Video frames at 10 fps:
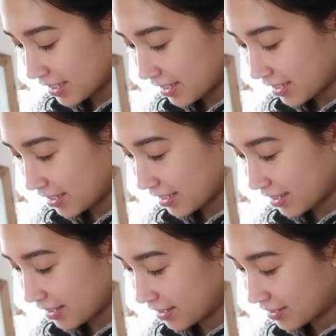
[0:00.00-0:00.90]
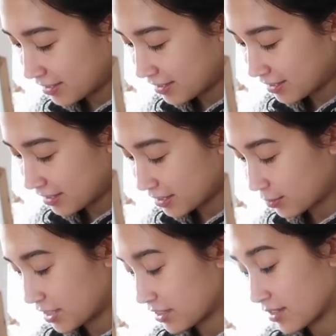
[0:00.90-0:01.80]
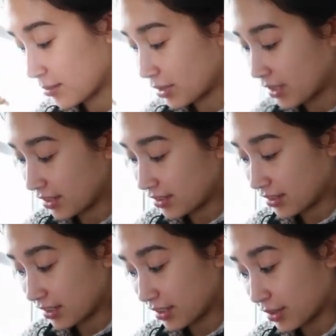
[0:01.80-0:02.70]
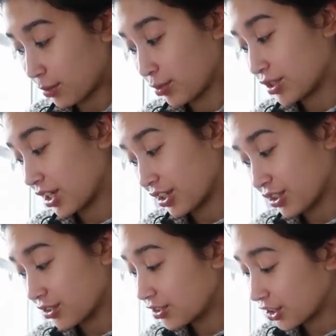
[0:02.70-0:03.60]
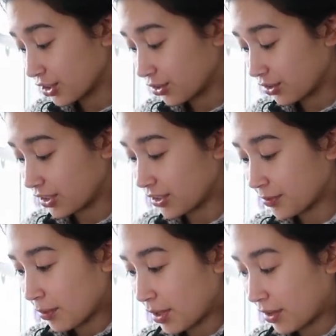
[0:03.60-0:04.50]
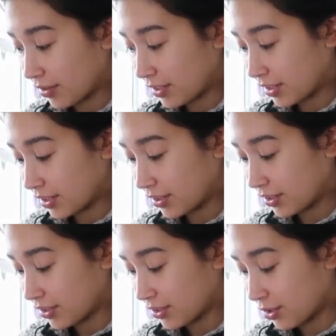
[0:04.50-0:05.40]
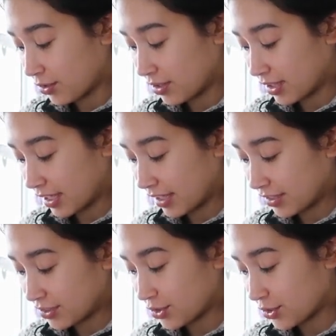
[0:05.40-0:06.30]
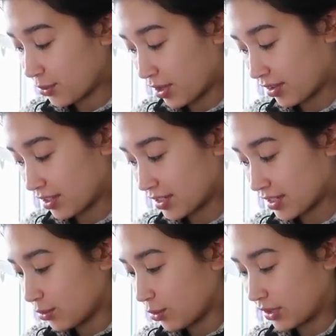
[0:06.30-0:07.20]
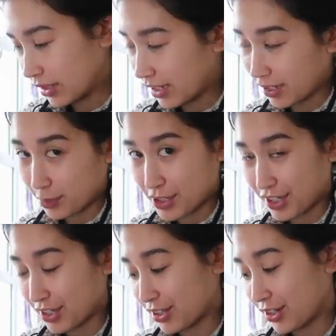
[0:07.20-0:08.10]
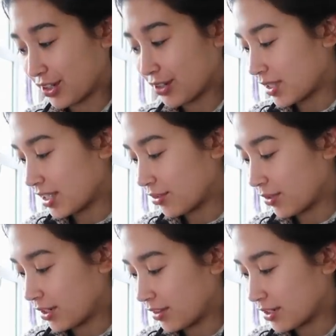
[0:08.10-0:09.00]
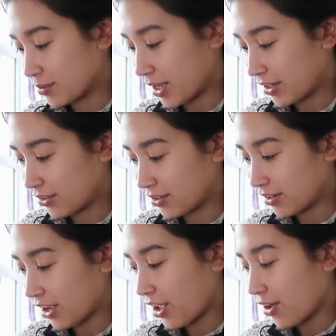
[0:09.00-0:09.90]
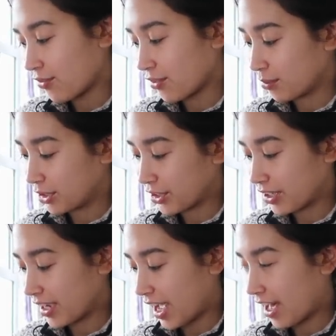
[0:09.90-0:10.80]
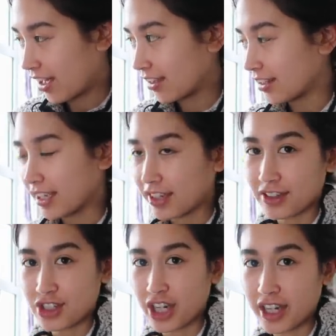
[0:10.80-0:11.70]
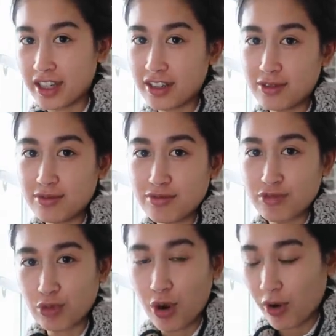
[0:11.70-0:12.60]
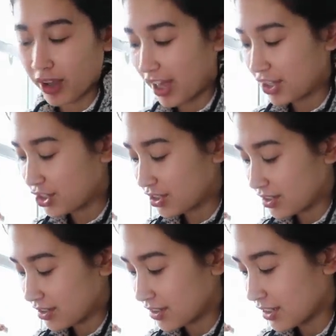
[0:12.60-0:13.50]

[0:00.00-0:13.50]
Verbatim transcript: It is meant to symbolize like protection, security. Apparently only the kings used to wear this. One guy in particular, he created this pattern from looking at like jagged rock edges